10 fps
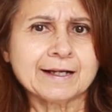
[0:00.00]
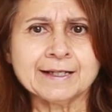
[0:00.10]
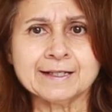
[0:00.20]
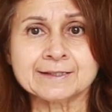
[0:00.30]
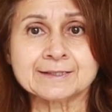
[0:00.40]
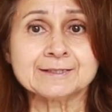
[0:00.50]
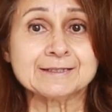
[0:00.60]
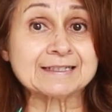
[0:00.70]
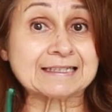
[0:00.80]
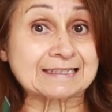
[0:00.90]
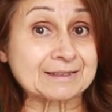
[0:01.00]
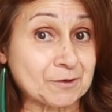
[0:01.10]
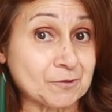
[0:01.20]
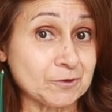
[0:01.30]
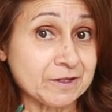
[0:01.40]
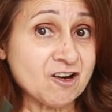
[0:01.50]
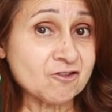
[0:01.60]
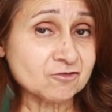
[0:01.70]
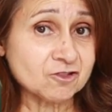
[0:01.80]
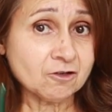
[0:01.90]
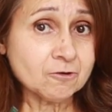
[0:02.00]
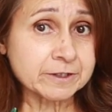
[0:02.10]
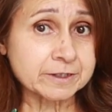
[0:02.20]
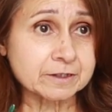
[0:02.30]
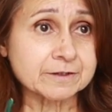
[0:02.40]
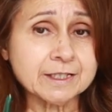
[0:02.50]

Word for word: And without knowing,